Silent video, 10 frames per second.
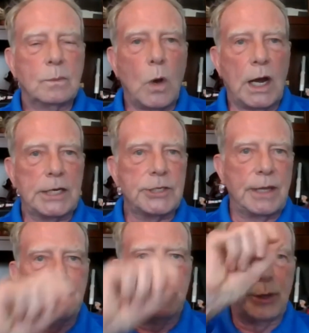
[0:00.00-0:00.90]
watch,
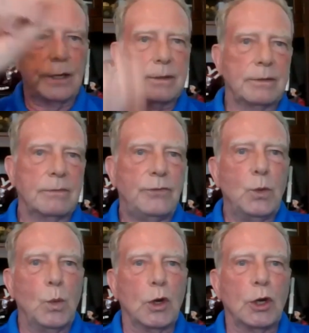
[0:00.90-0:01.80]
they put in a
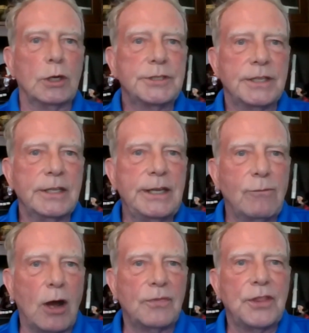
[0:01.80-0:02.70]
few words and
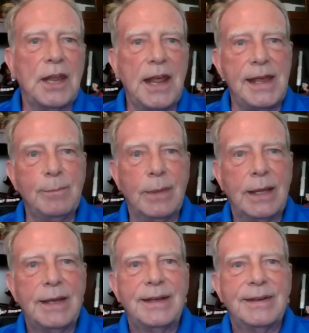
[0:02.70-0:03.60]
leave off the name
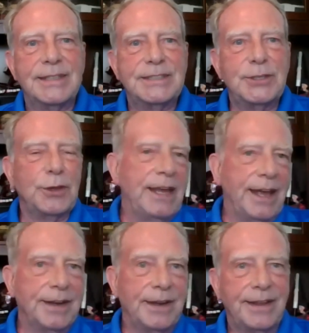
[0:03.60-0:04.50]
until
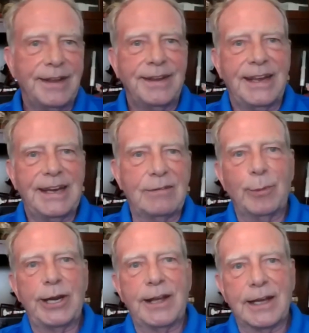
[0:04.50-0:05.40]
the end. And
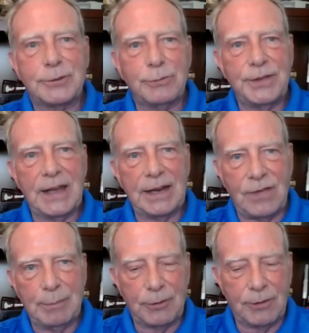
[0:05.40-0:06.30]
everybody got to read that
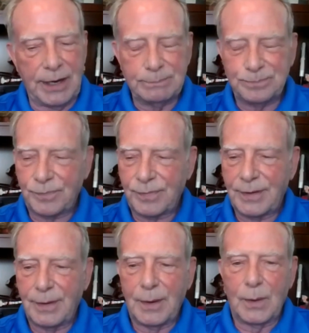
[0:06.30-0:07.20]
family gram.
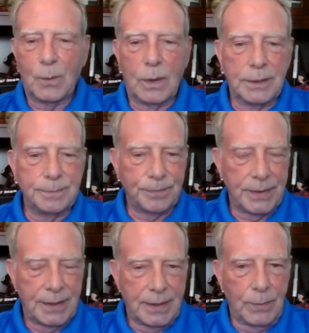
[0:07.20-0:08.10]
Well,
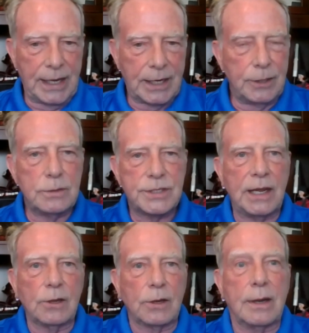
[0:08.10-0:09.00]
we had a new
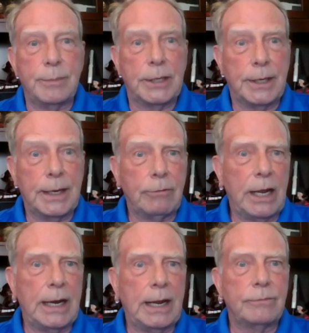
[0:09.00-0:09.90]
sailor come in, and I
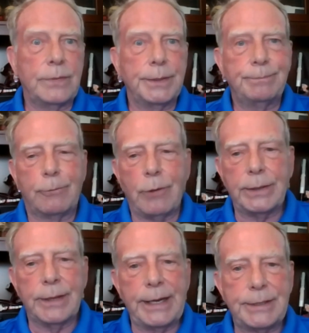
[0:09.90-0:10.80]
right out of the
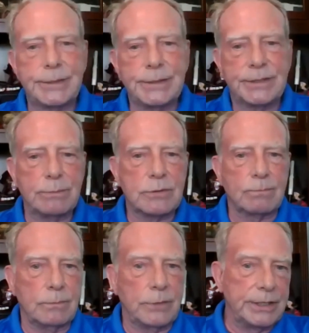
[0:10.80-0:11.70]
Great Lakes and
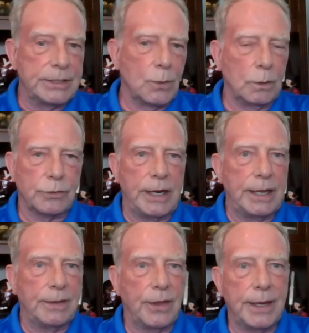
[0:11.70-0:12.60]
submarine school
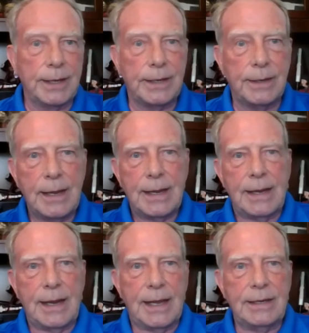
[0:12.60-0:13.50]
training thing.
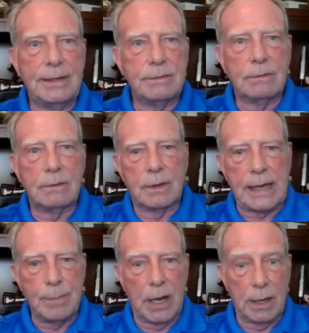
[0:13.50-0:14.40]
And he
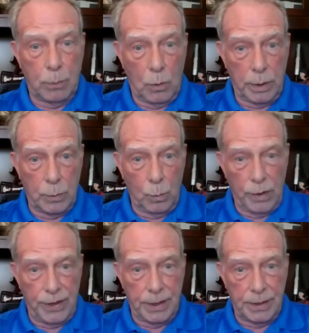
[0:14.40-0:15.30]
came on board
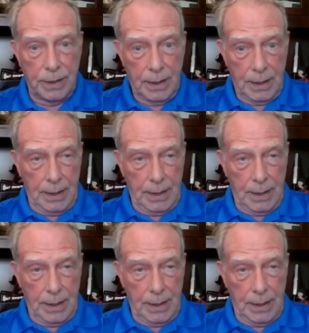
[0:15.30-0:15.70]
within